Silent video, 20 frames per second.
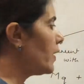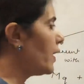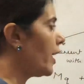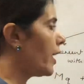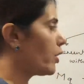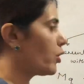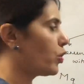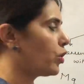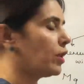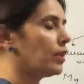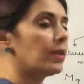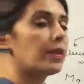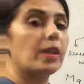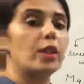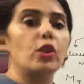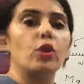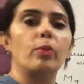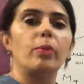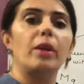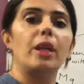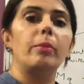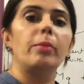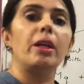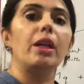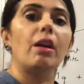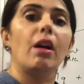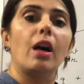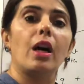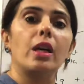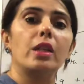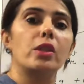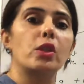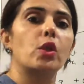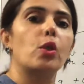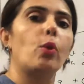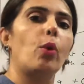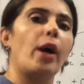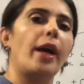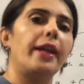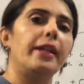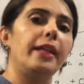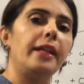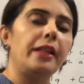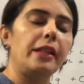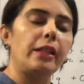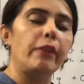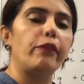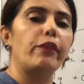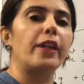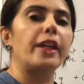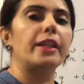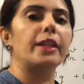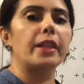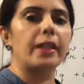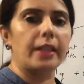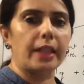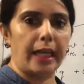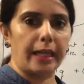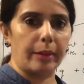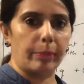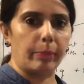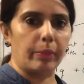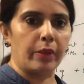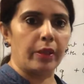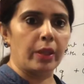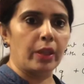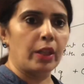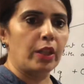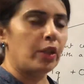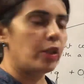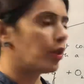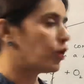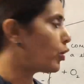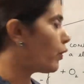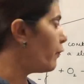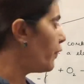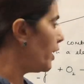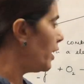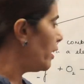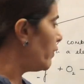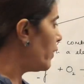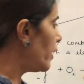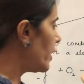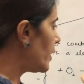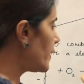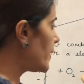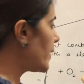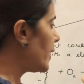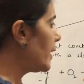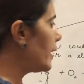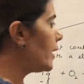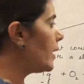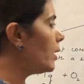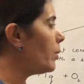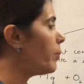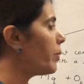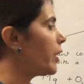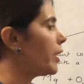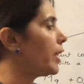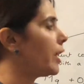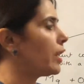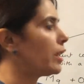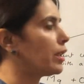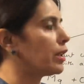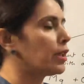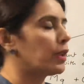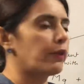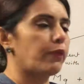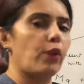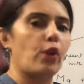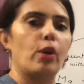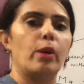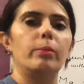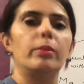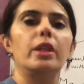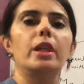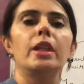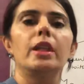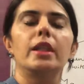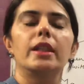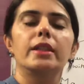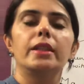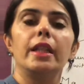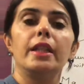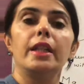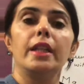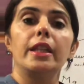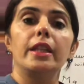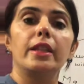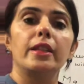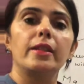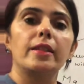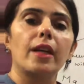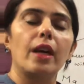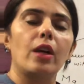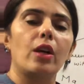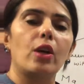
reactions and you may be asked to identify the type. So whenever a single product is formed, then it is